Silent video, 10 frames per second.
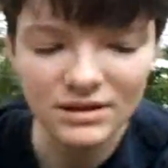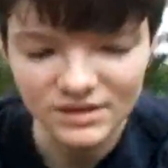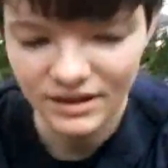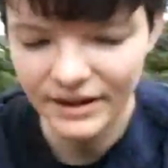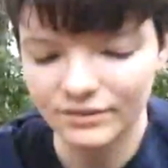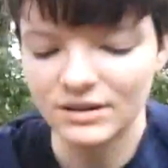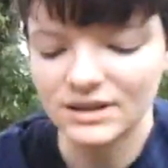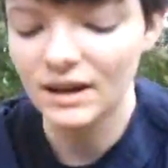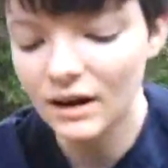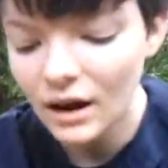biggest thing I have to
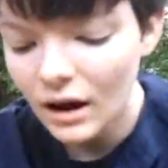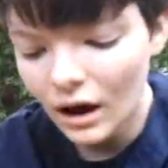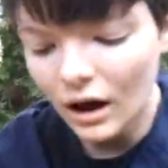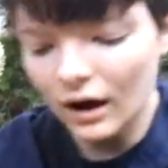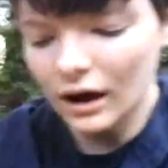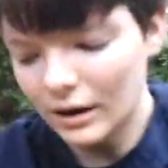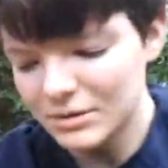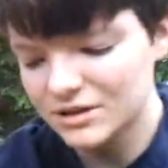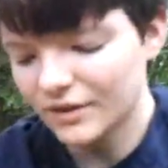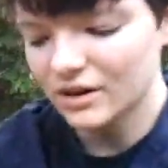say.
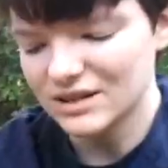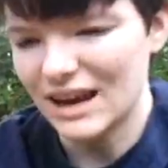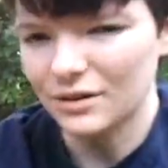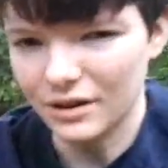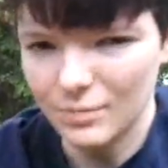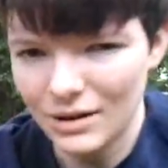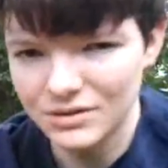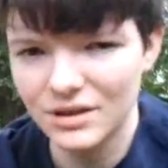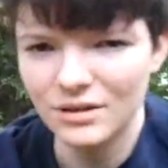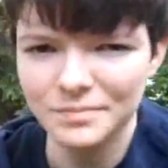As far as how to come out
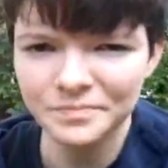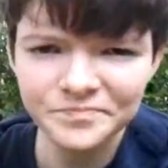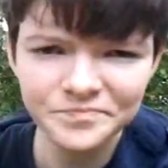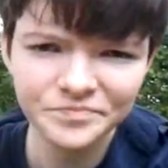to them,